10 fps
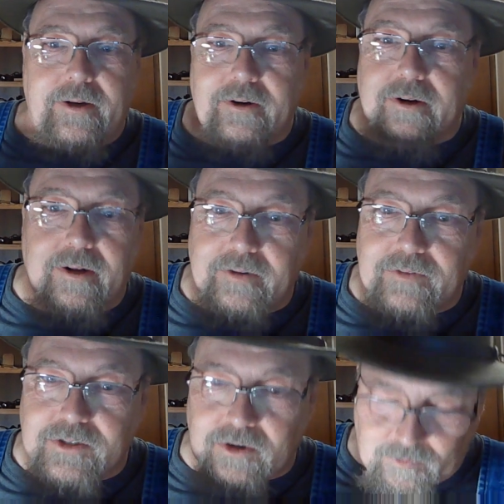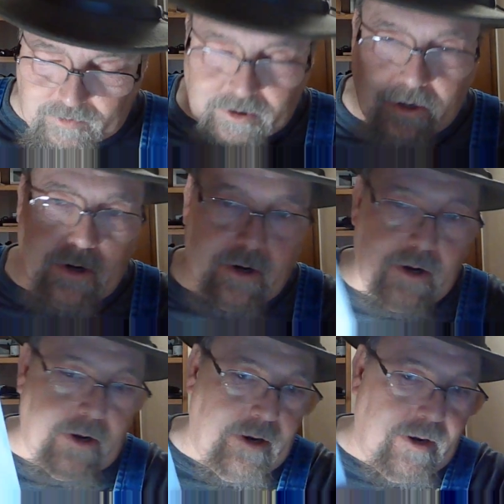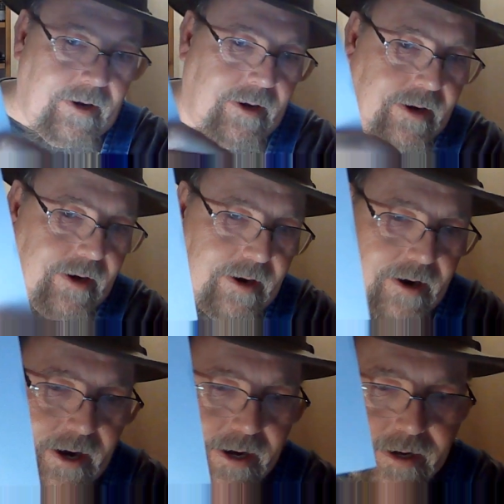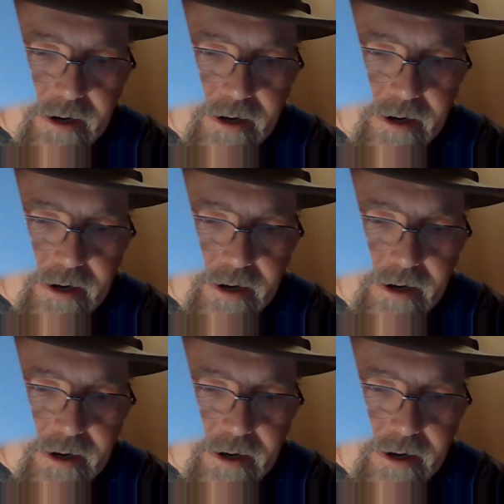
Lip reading: you're going to love this artwork. All right,